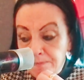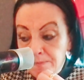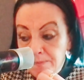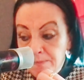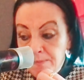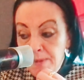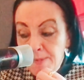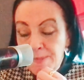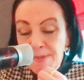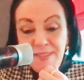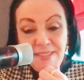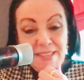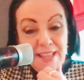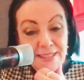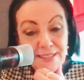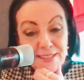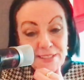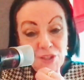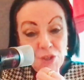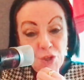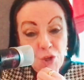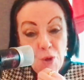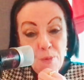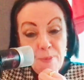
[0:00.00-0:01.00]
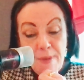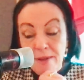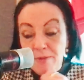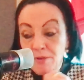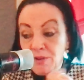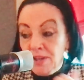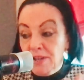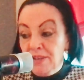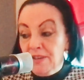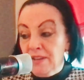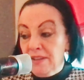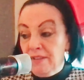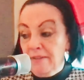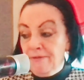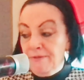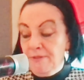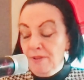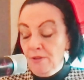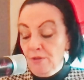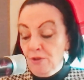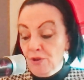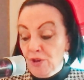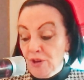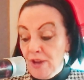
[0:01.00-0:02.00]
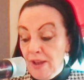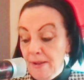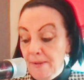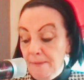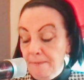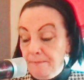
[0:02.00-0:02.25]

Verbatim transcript: maybe that's to come out into the future.